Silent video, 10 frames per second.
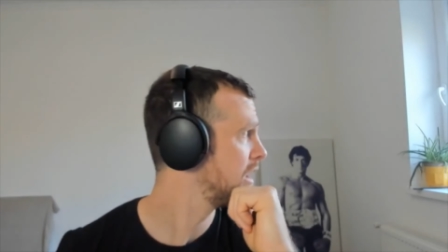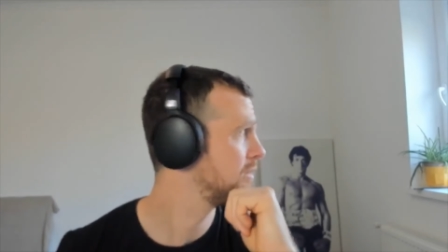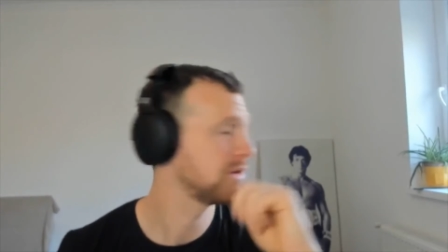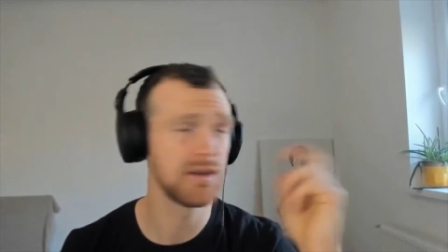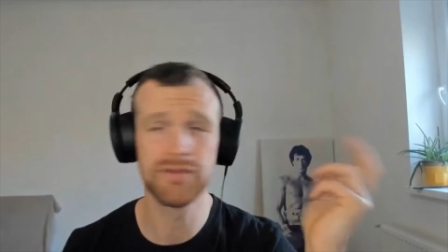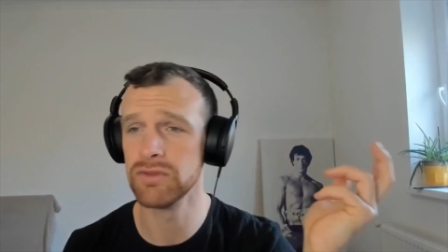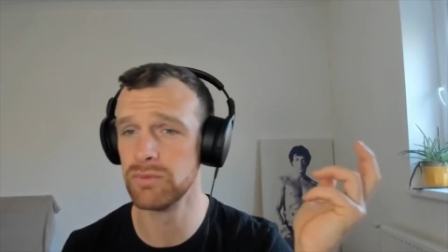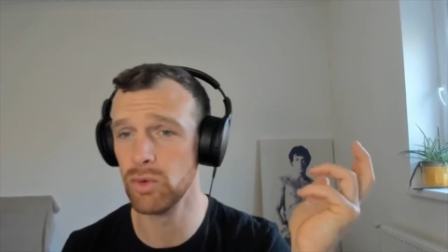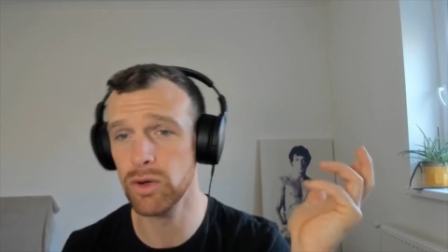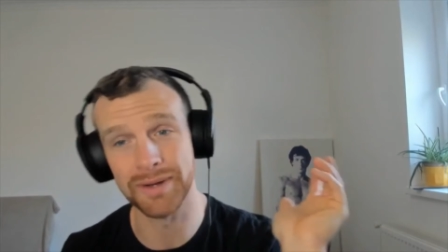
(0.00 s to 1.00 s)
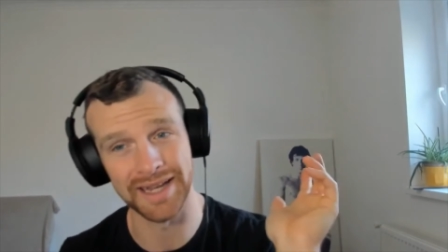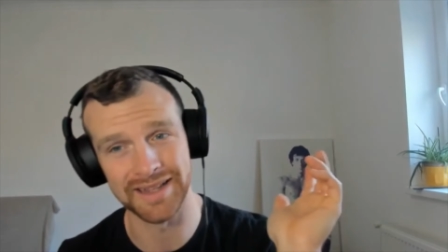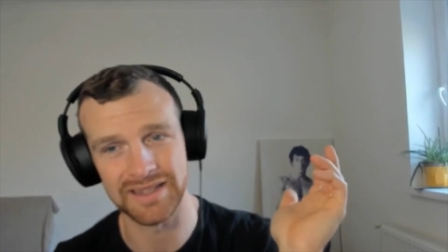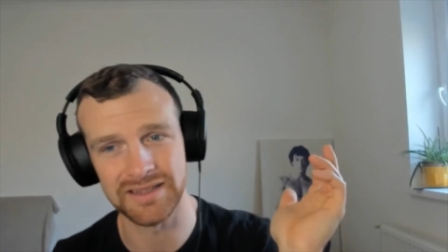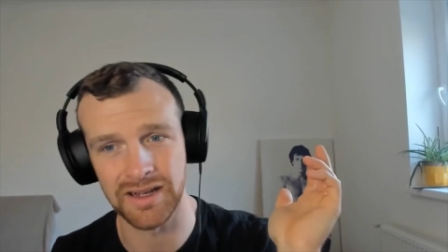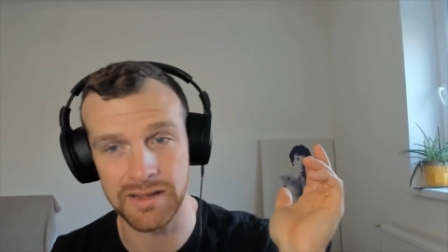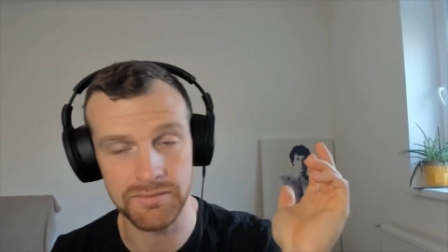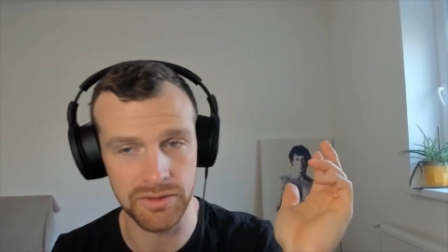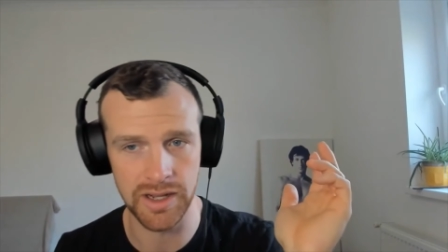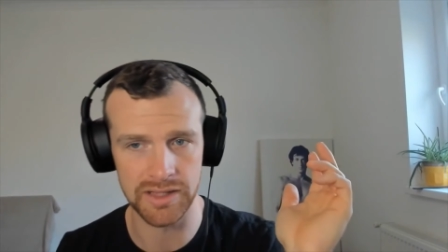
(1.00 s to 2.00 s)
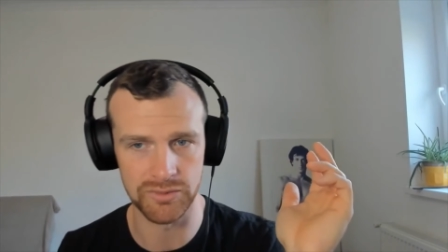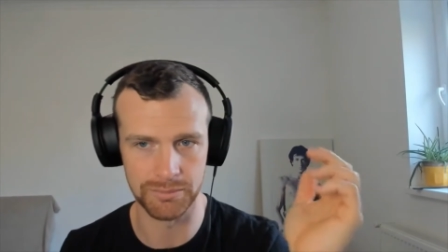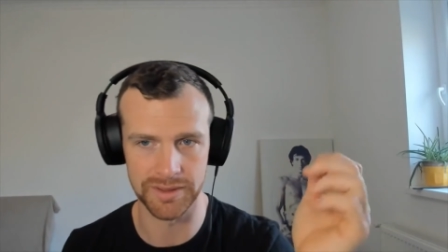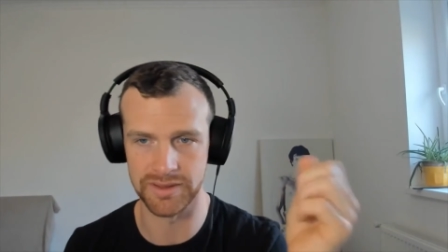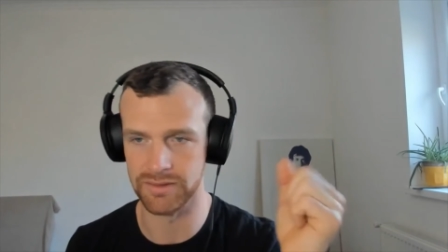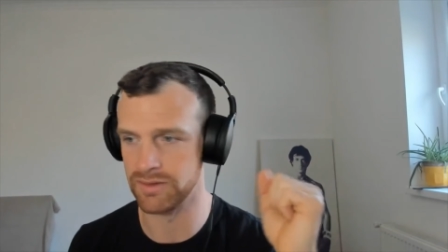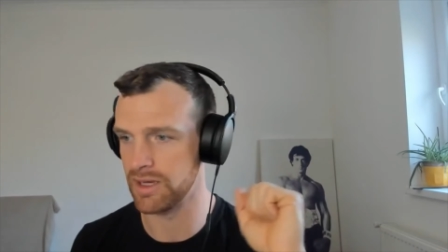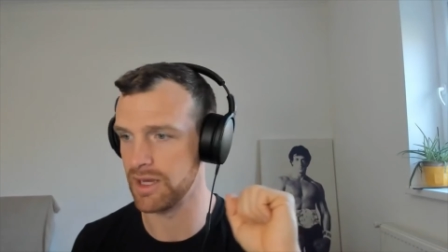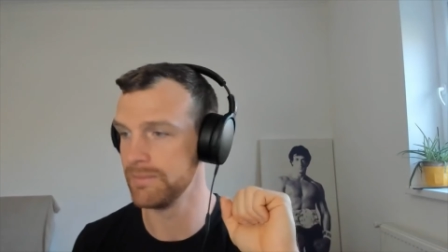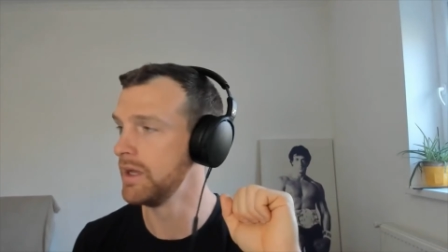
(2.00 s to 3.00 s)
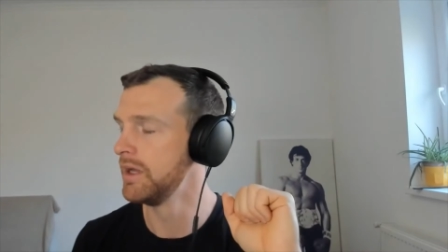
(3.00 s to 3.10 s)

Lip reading: Going for a walk, but again, that's time. You guys are all busy on time.